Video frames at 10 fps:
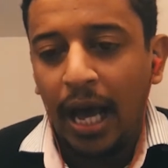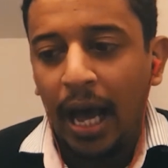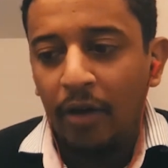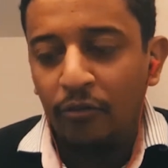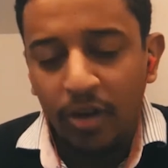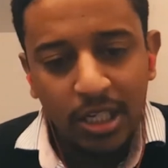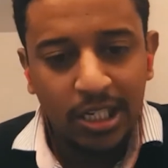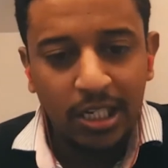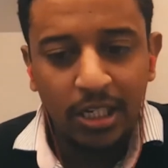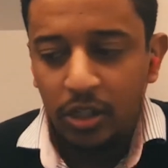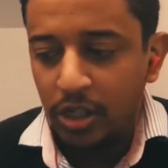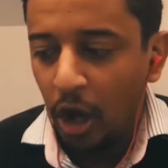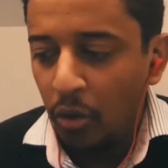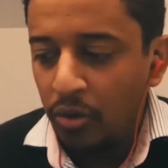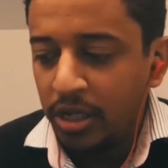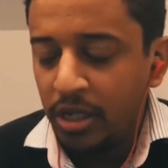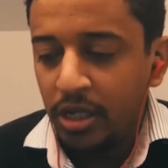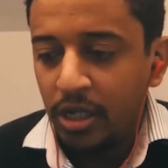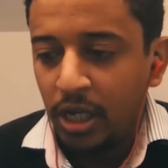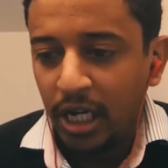firstly, you can
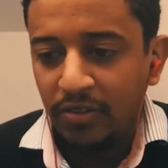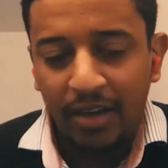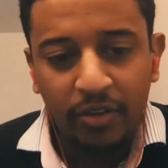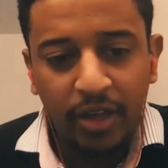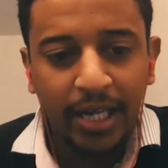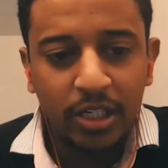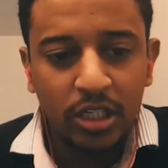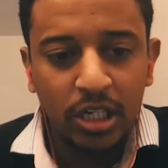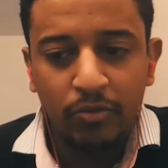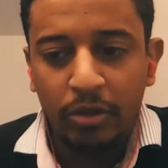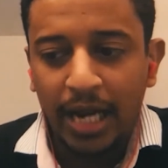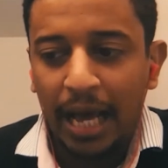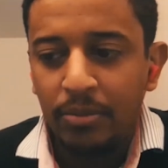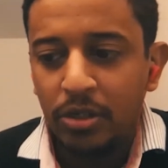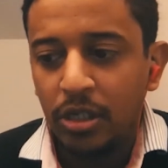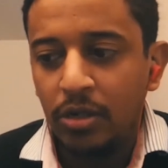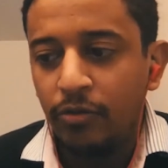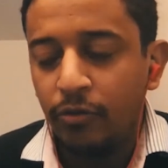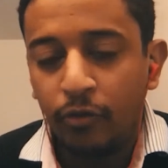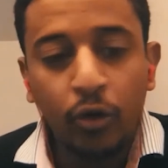only kind of have your ad served within Amazon
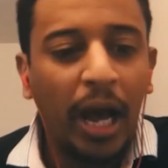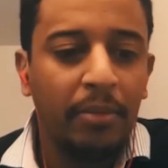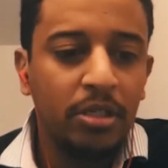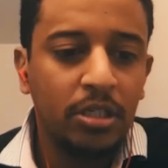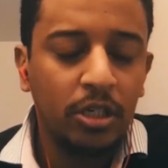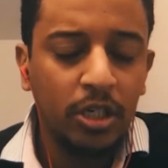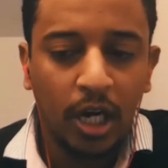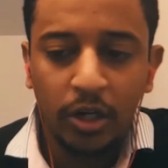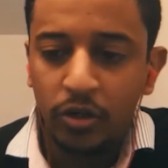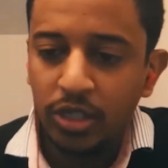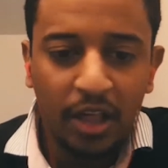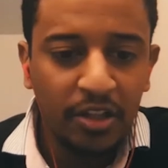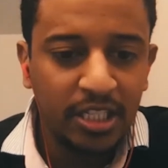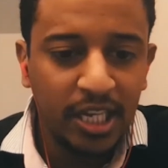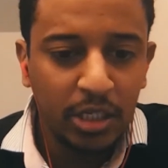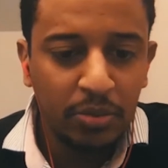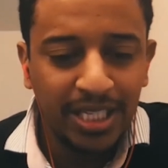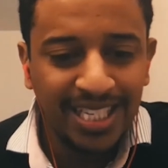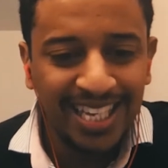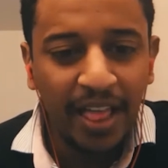through Amazon. You can't use another DSP
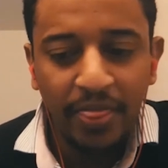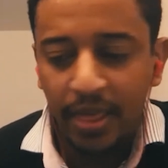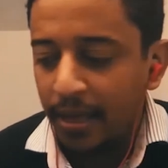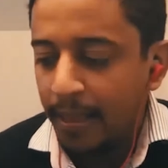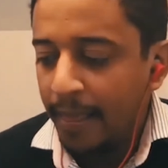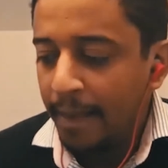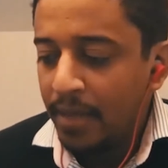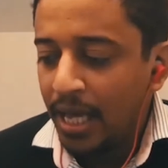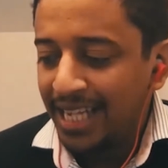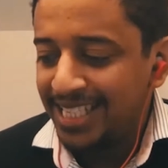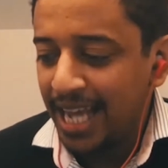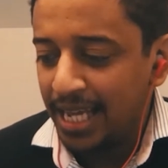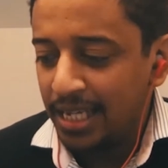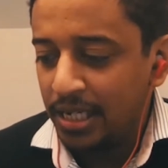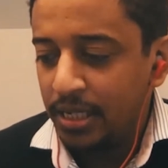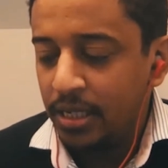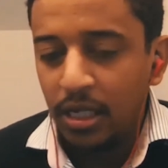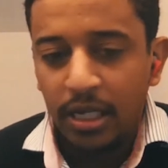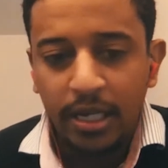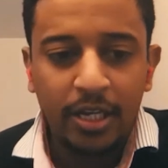to get in there. And secondly,
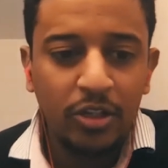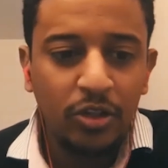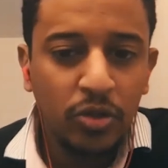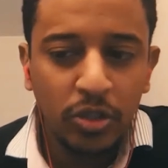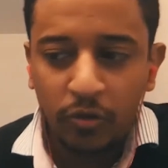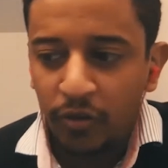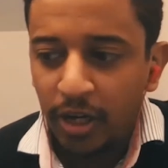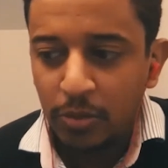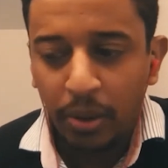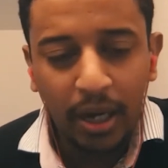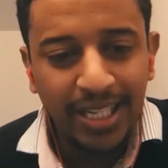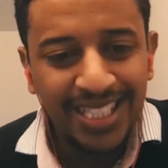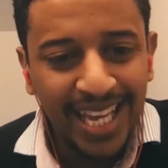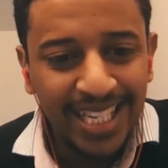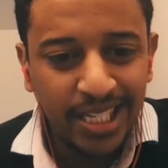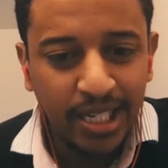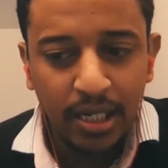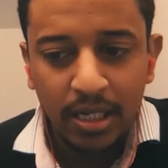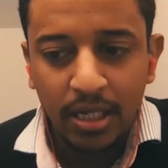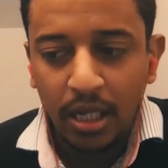it uses first-party data.
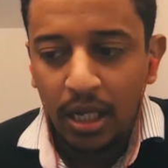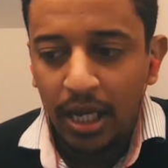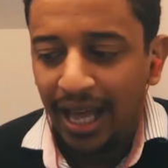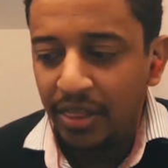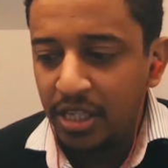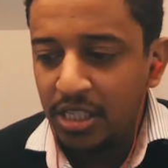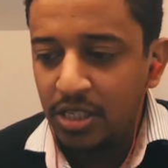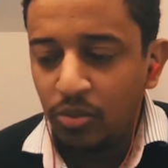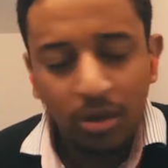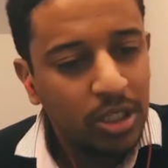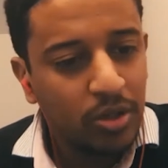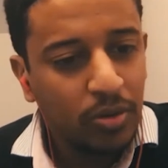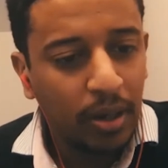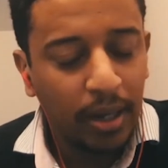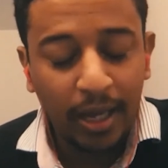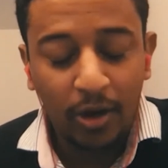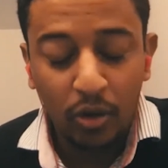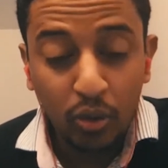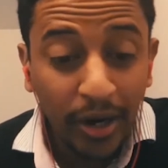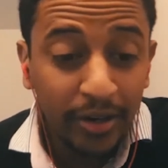And this is what's
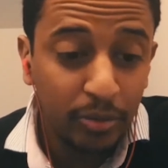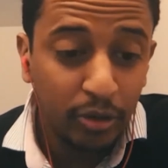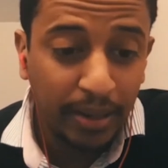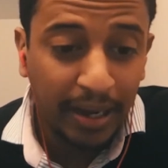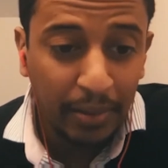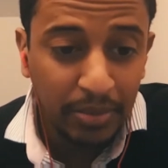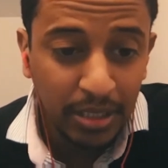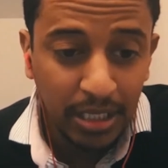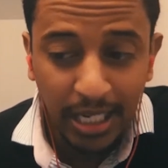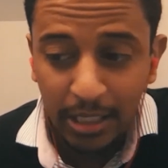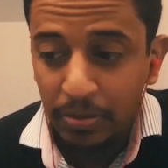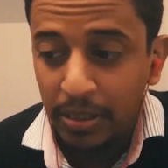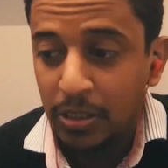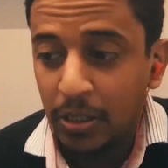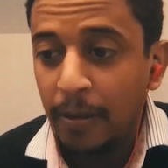incredible about Amazon DSP. So,